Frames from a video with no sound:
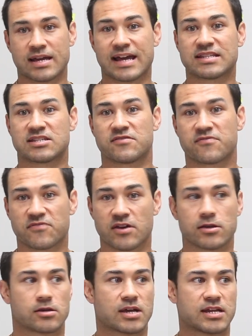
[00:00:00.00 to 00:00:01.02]
I did
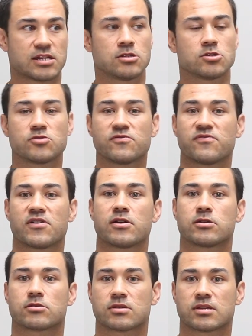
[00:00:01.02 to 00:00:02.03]
failure. I didn't do
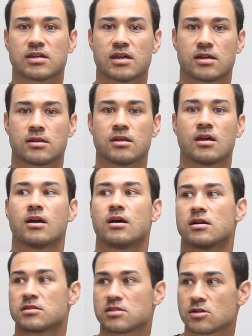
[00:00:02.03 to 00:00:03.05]
failure again
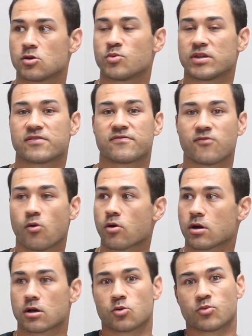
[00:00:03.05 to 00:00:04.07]
until week
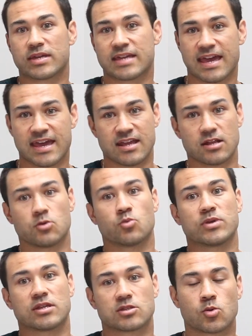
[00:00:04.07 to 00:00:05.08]
4 or week 8 or
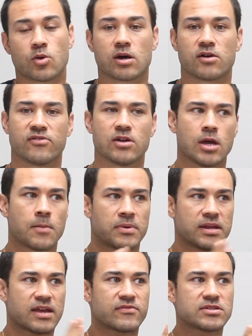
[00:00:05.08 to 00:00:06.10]
week 12. But
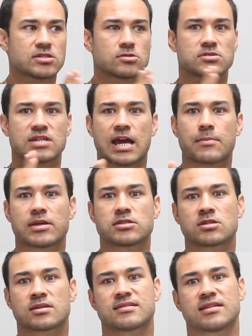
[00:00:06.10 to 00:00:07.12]
every single time I
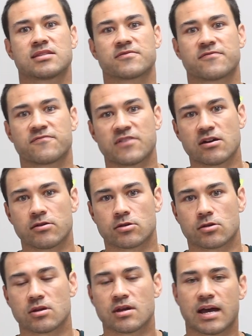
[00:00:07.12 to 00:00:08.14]
took a set to
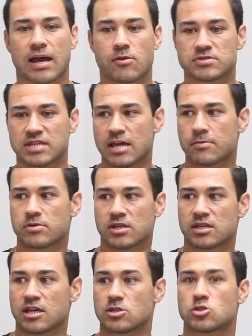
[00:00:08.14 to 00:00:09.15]
failure, I was able to
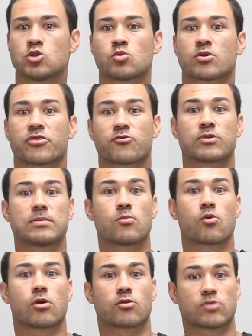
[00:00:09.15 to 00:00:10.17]
get 2 or 3
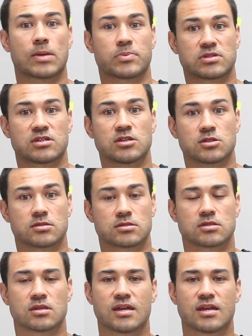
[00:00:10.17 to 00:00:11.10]
more repetitions.